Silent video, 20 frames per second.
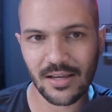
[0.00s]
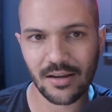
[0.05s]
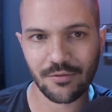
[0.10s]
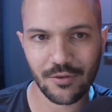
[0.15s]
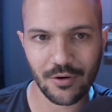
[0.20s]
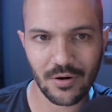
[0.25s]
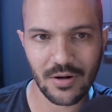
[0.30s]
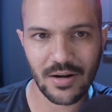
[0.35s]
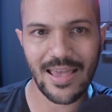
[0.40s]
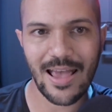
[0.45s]
If
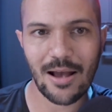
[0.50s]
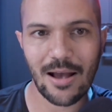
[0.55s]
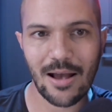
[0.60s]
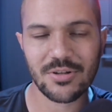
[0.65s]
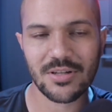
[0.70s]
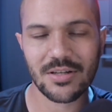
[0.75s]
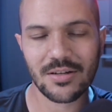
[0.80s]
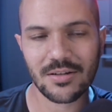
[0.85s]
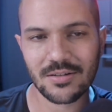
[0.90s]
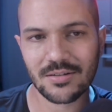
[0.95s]
they're an
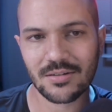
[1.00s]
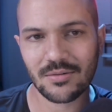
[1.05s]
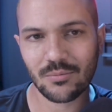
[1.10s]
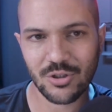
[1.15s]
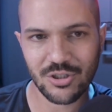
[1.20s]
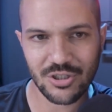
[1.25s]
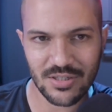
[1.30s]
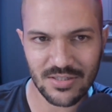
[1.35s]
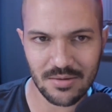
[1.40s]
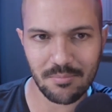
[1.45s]
accountant,
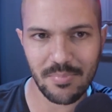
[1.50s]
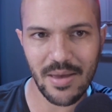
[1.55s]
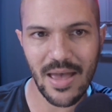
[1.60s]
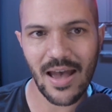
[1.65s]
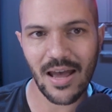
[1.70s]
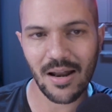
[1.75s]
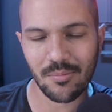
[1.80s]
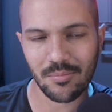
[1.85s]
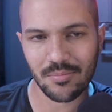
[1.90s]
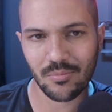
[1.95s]
which isn't
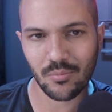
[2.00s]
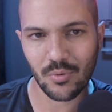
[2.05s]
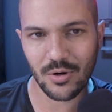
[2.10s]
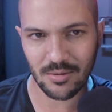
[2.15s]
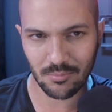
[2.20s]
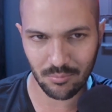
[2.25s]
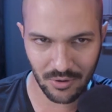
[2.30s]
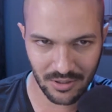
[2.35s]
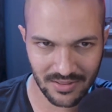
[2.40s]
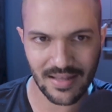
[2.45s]
bad, we
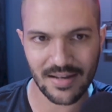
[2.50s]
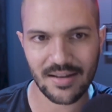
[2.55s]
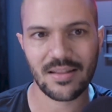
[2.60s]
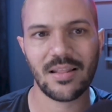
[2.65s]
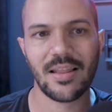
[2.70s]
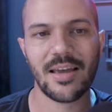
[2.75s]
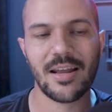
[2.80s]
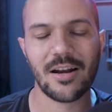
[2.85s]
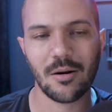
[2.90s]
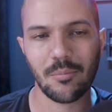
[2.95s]
can bring that in
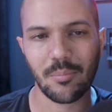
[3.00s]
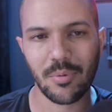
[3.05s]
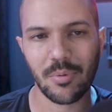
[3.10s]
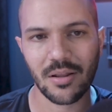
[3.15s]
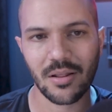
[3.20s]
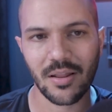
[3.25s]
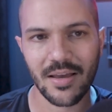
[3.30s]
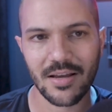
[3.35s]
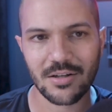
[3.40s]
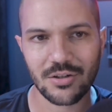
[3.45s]
later. But
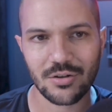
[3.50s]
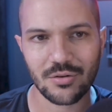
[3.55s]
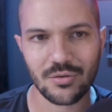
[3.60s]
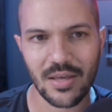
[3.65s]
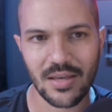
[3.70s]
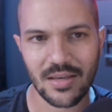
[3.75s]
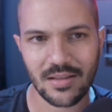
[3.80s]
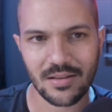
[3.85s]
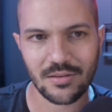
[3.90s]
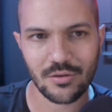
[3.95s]
like, do
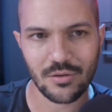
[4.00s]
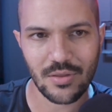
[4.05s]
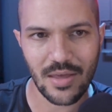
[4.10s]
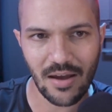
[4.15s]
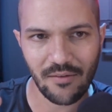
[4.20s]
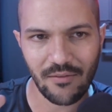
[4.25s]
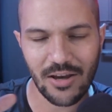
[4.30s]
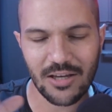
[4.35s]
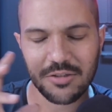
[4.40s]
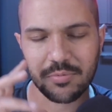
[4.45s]
they
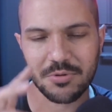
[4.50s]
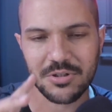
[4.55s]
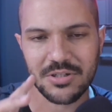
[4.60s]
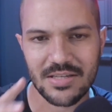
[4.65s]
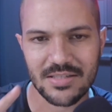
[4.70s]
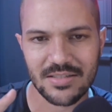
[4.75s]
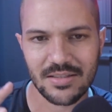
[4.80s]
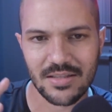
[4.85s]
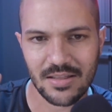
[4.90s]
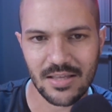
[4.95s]
have
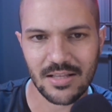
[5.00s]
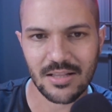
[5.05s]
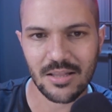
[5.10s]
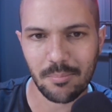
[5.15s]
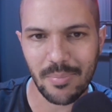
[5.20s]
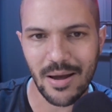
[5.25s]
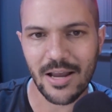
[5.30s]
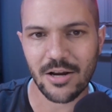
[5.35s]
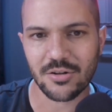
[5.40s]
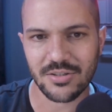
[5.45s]
expertise on the thing the
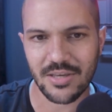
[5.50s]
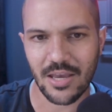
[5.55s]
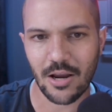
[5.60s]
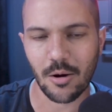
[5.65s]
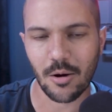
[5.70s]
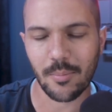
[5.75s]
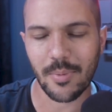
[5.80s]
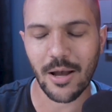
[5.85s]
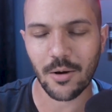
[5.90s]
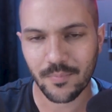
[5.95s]
buyers care about?